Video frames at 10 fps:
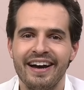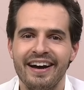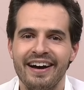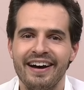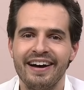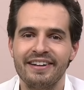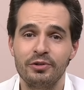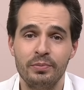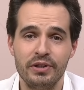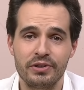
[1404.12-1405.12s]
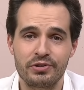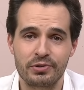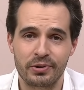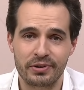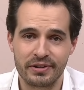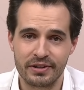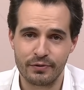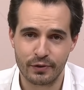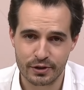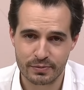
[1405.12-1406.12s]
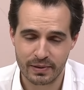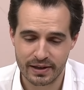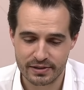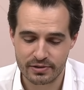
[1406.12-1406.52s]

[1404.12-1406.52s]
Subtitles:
to be insured in the first place.